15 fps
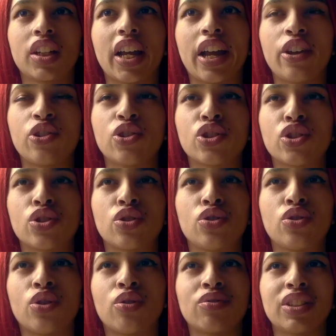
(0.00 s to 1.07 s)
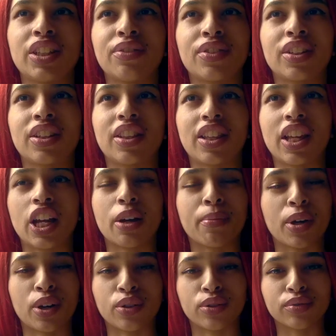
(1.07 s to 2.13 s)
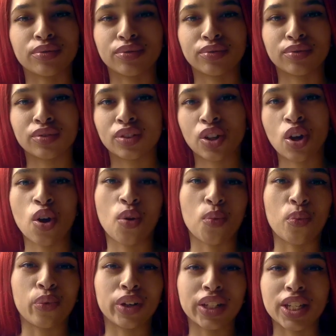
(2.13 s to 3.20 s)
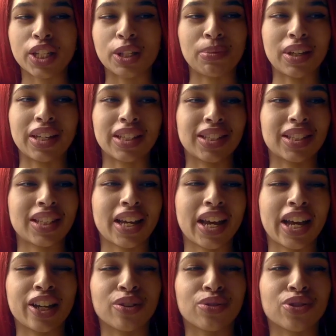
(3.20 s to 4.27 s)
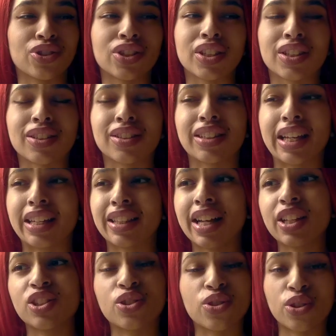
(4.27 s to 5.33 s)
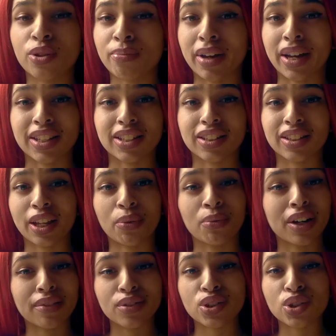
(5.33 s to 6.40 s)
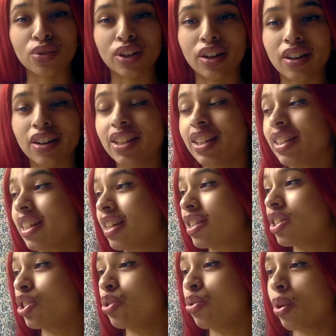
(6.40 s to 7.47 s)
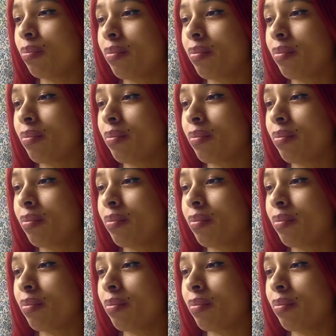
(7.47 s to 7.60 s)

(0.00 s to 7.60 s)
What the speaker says: and just don't even think about what is being said, or just like, that's their mess. Like, whatever's going on, that's your